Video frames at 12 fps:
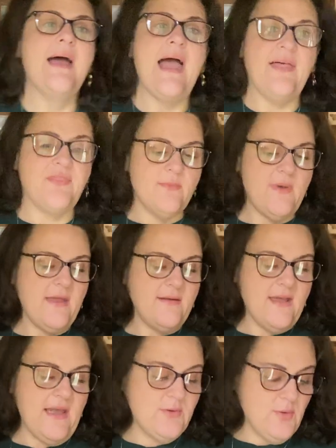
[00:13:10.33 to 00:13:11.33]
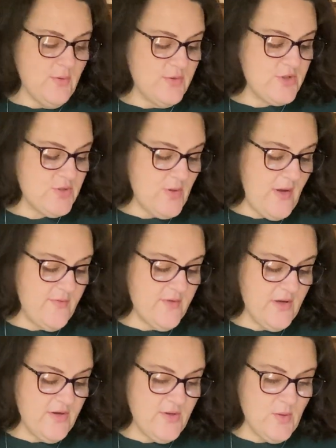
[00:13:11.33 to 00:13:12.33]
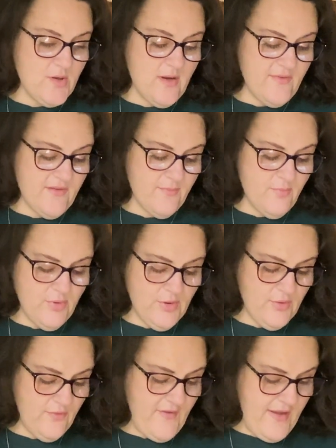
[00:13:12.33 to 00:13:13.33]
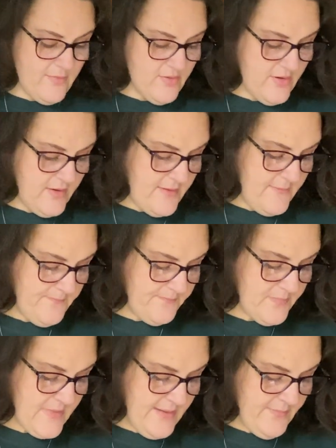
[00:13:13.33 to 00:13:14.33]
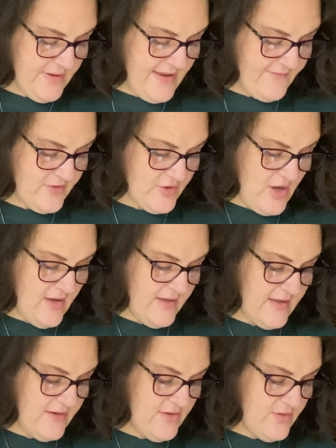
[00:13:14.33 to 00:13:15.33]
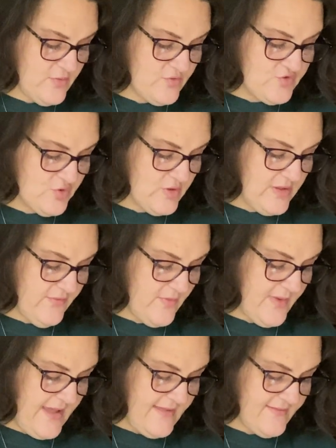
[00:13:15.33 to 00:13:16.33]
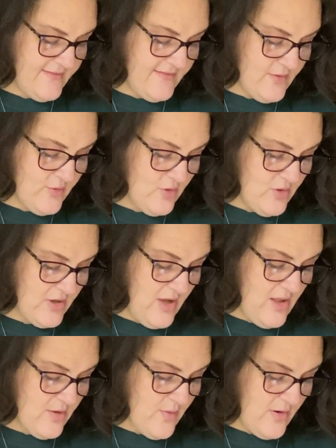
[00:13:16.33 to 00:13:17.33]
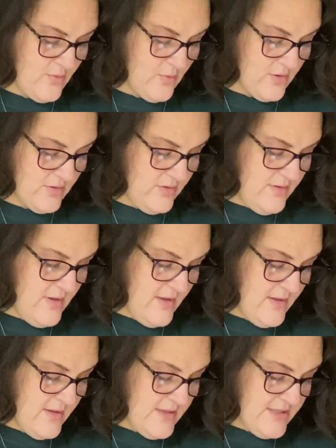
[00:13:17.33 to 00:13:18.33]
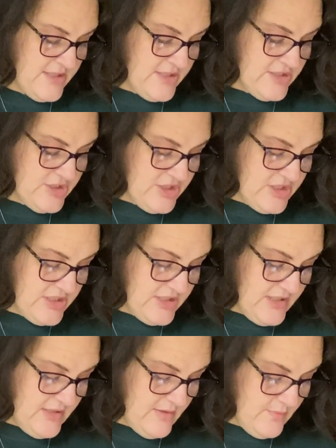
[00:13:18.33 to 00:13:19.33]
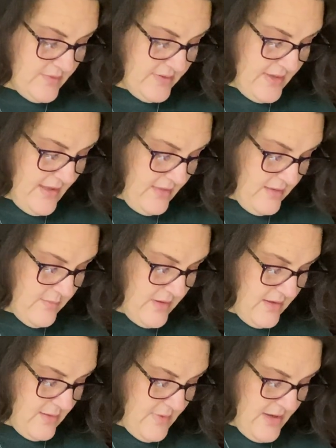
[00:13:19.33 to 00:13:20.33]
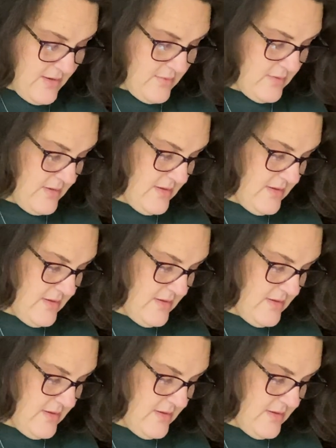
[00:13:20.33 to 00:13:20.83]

At the Met, I told you I was going to do it on this blue fabric, but after talking to Julie from Kansas City Girl in Colorado World, she was telling me about